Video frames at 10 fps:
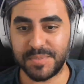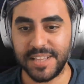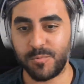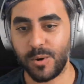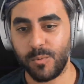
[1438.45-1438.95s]

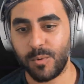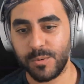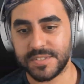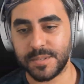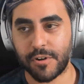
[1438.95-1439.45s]
But like, what
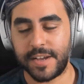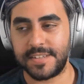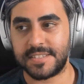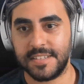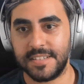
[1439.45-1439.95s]
what was the
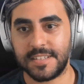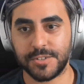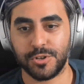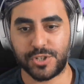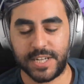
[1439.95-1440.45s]
price that the
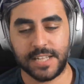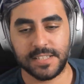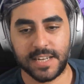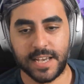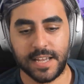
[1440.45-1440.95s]
Dutch auction
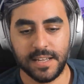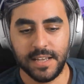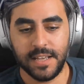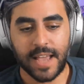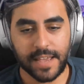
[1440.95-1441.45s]
ended at,
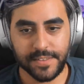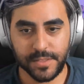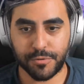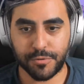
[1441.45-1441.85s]
and then the